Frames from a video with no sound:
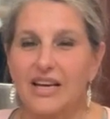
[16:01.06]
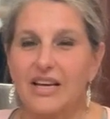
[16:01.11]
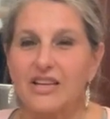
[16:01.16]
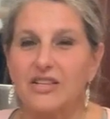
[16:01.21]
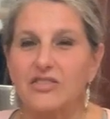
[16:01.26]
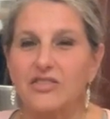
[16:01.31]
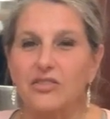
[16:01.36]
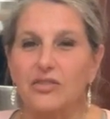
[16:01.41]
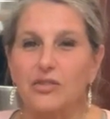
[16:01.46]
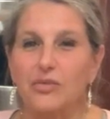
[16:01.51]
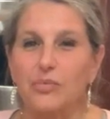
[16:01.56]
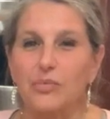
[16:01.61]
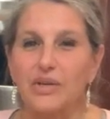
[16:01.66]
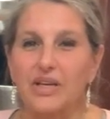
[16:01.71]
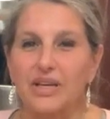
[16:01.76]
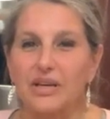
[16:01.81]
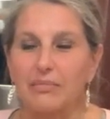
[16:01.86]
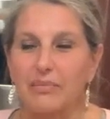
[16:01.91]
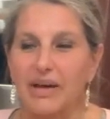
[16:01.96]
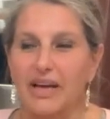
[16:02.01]
so that we
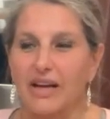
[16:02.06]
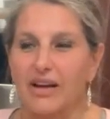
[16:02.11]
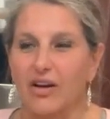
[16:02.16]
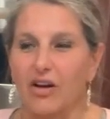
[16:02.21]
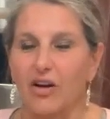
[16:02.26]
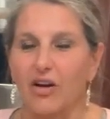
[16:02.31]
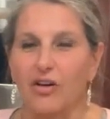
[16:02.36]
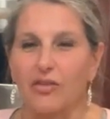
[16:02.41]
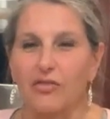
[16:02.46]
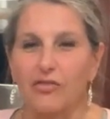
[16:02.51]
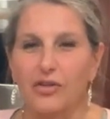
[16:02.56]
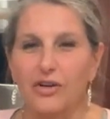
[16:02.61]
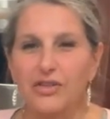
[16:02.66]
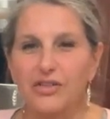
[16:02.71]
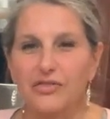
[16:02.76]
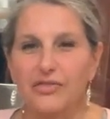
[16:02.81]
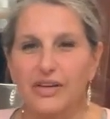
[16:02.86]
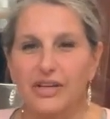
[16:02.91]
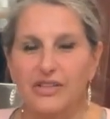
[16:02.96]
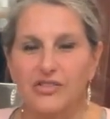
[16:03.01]
can make our fresh
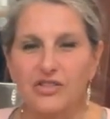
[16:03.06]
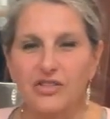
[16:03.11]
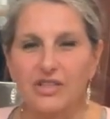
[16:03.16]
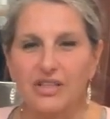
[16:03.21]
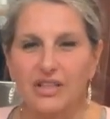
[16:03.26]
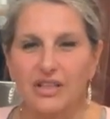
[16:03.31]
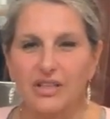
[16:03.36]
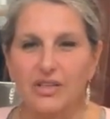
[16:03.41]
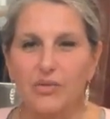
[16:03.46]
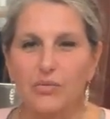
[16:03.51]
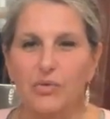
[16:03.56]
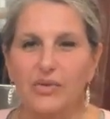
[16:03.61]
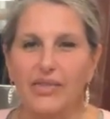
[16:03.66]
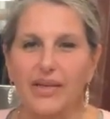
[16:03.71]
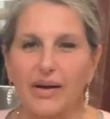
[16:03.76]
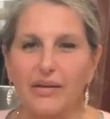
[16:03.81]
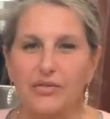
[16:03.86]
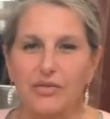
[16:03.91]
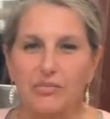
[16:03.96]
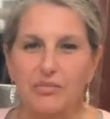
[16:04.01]
fettuccine
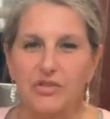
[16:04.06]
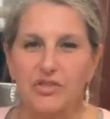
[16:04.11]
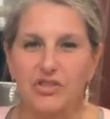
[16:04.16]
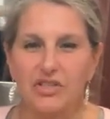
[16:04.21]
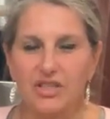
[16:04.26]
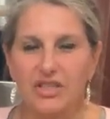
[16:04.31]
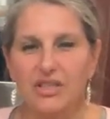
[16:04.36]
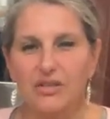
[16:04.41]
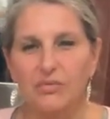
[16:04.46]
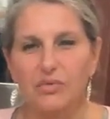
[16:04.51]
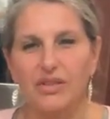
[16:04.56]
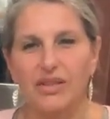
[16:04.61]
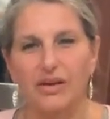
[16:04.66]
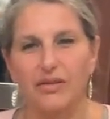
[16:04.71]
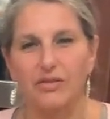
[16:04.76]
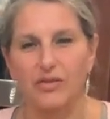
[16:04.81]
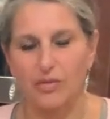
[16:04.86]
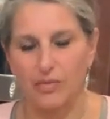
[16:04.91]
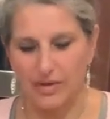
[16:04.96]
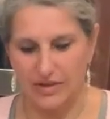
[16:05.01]
without the machine, without
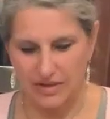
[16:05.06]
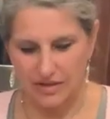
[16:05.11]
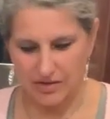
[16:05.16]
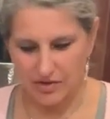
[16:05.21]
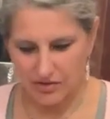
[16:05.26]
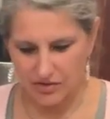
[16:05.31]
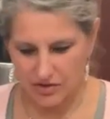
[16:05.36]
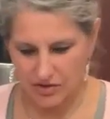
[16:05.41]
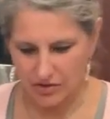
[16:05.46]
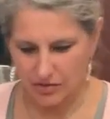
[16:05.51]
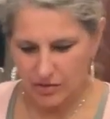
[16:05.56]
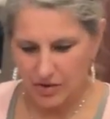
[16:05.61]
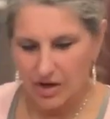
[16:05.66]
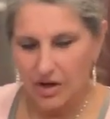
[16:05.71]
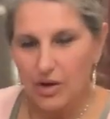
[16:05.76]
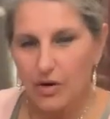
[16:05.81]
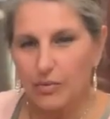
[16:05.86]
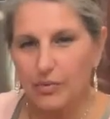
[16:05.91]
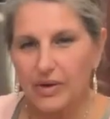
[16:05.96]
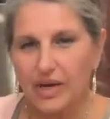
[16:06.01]
the Cuisinart. So
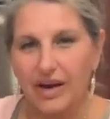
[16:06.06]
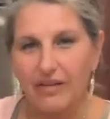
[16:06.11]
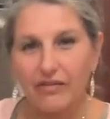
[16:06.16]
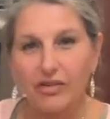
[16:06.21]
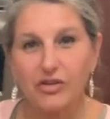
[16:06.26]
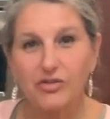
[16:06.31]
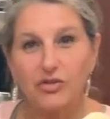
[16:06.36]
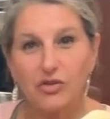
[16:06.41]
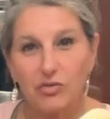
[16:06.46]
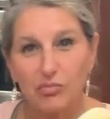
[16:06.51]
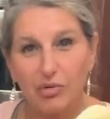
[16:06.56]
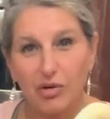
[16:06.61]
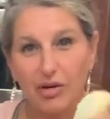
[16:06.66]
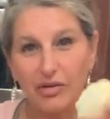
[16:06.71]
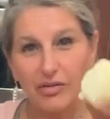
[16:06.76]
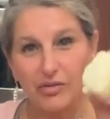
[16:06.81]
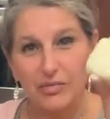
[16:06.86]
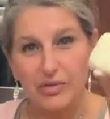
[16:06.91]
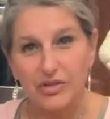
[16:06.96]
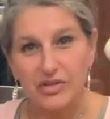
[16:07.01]
we have our dough ball
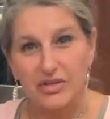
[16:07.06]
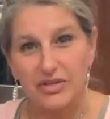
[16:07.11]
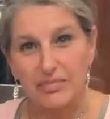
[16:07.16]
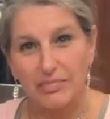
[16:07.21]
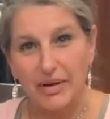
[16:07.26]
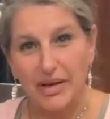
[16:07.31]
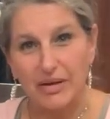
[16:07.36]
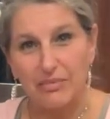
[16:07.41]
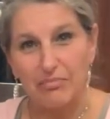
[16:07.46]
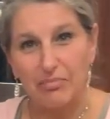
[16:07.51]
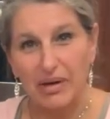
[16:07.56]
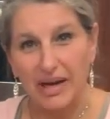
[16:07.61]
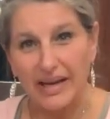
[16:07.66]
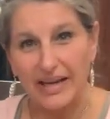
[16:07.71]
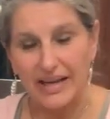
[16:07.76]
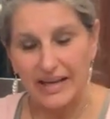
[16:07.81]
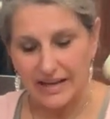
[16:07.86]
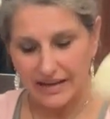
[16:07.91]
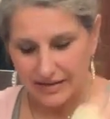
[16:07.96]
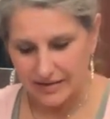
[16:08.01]
that we just made by
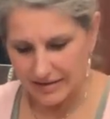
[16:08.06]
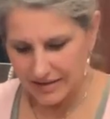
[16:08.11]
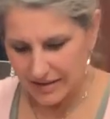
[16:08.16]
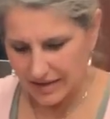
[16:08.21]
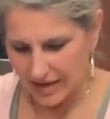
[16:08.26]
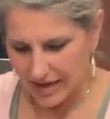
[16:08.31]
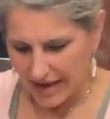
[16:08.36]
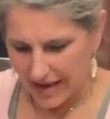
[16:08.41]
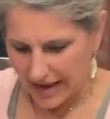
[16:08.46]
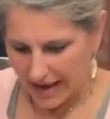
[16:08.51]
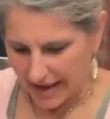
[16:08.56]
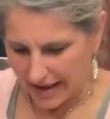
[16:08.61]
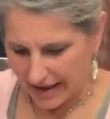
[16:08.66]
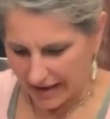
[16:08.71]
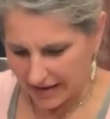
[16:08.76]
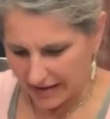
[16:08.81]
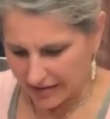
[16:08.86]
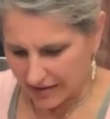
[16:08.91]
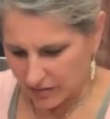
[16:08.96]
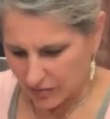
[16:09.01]
hand,
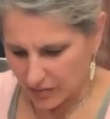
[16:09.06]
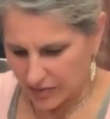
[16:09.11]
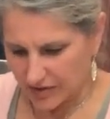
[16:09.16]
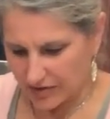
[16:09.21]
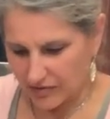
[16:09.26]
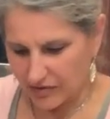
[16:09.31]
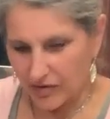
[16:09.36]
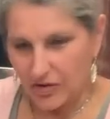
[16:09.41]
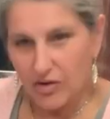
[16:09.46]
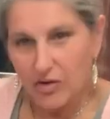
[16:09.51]
and we've